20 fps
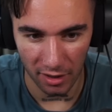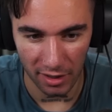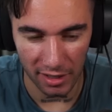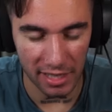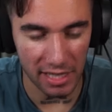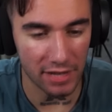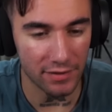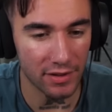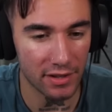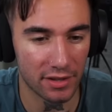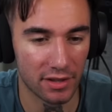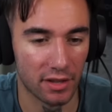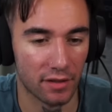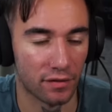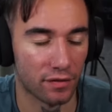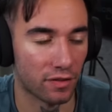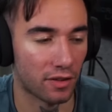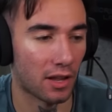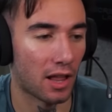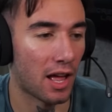Even the
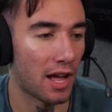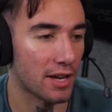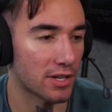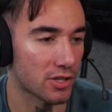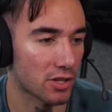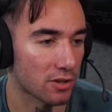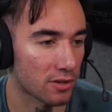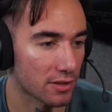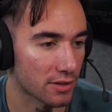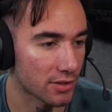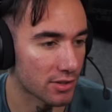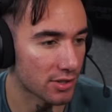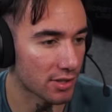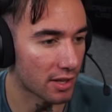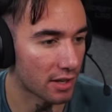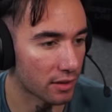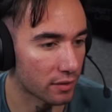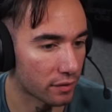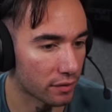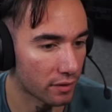flies aren't
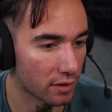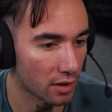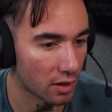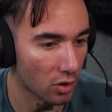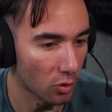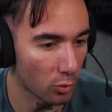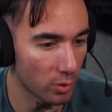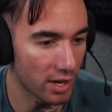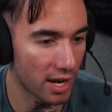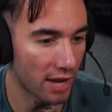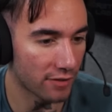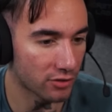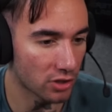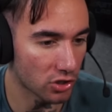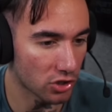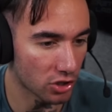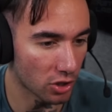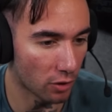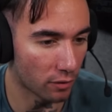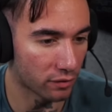safe. We have to
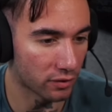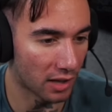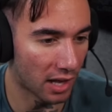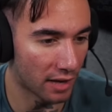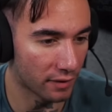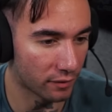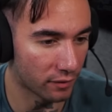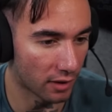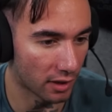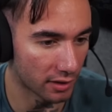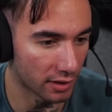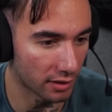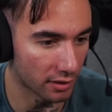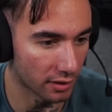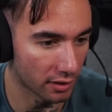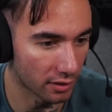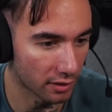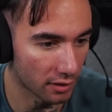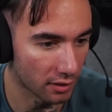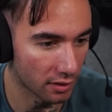show fly fucking.
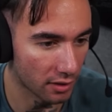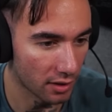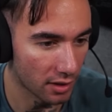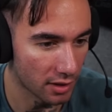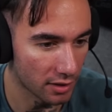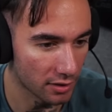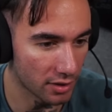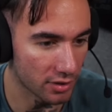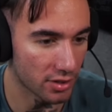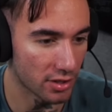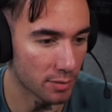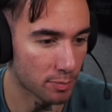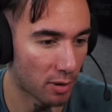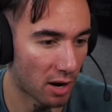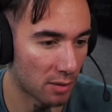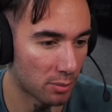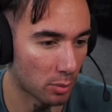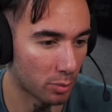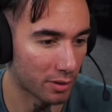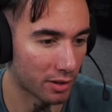This is
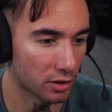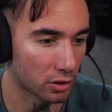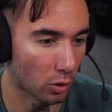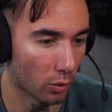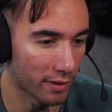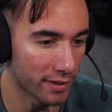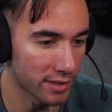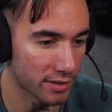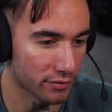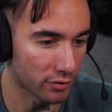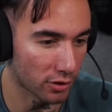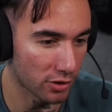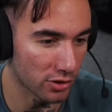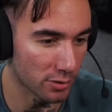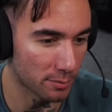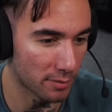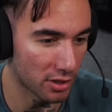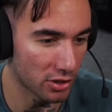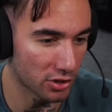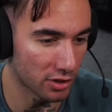probably Lloyd's first
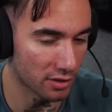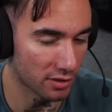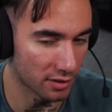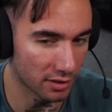mission.